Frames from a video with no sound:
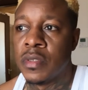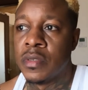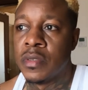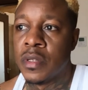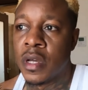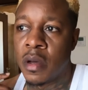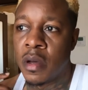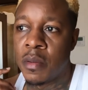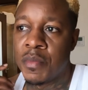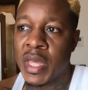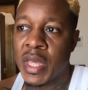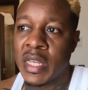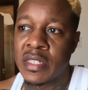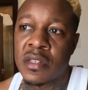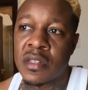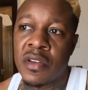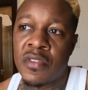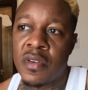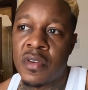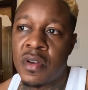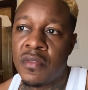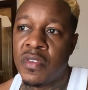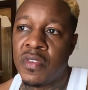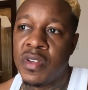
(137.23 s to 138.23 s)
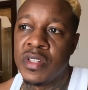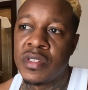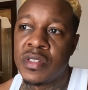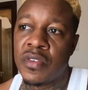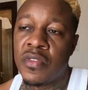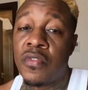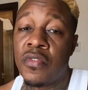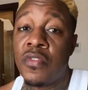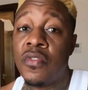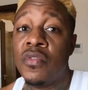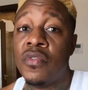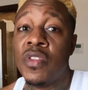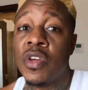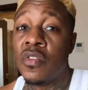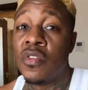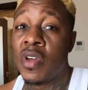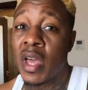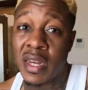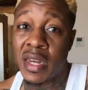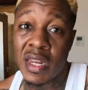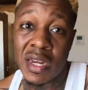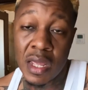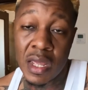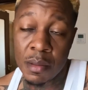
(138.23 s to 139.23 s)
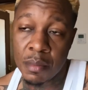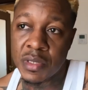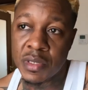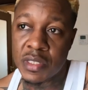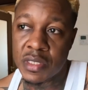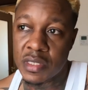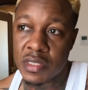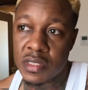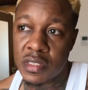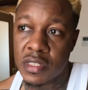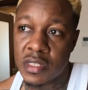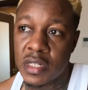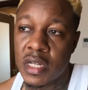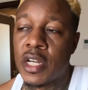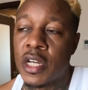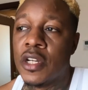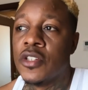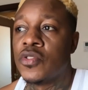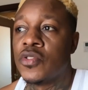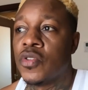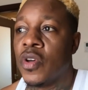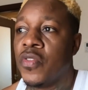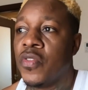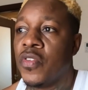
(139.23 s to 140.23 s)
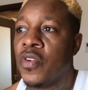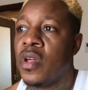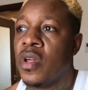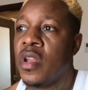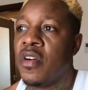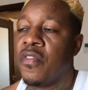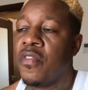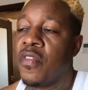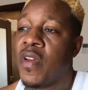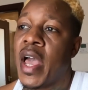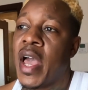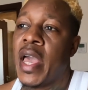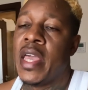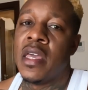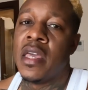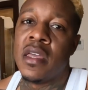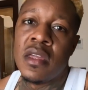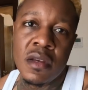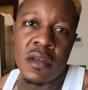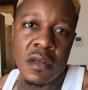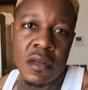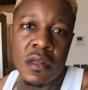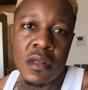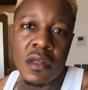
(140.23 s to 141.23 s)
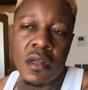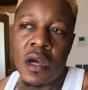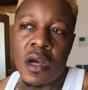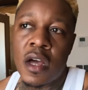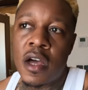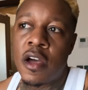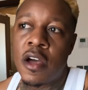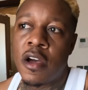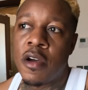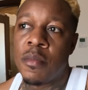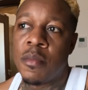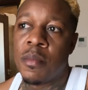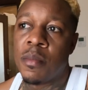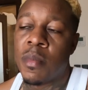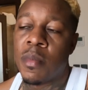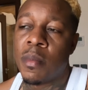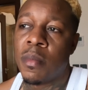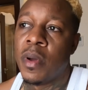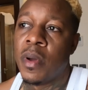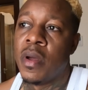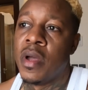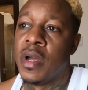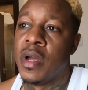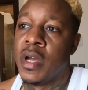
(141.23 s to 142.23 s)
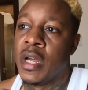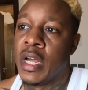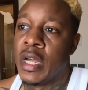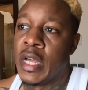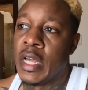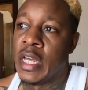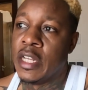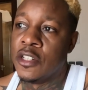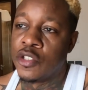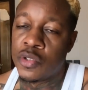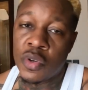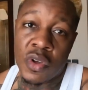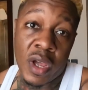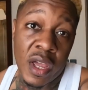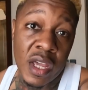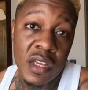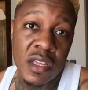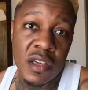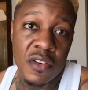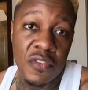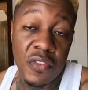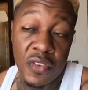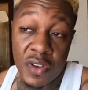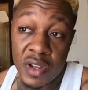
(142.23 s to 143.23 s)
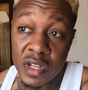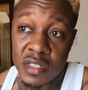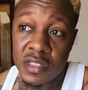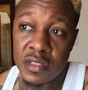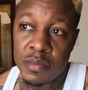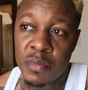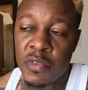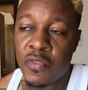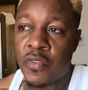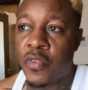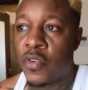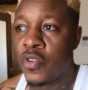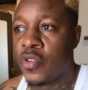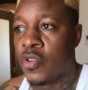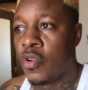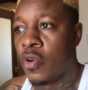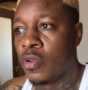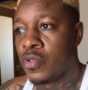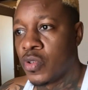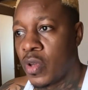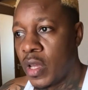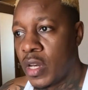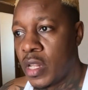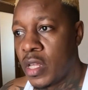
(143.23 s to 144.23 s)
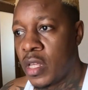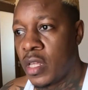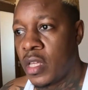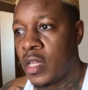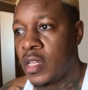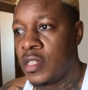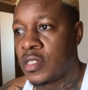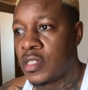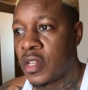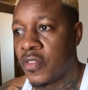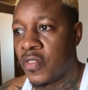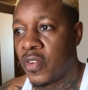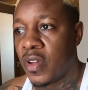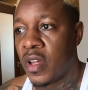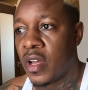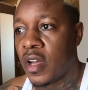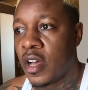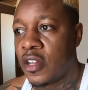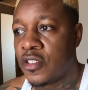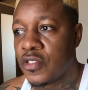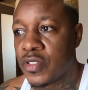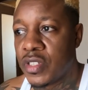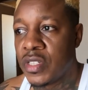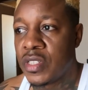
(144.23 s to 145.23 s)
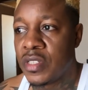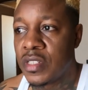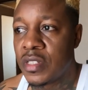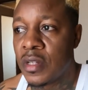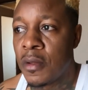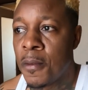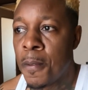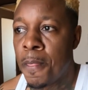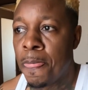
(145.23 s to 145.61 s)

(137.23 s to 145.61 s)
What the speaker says: the East African visa through the Ugandan embassy. So if you're going to fly in into Kenya first, before you go to any East African countries,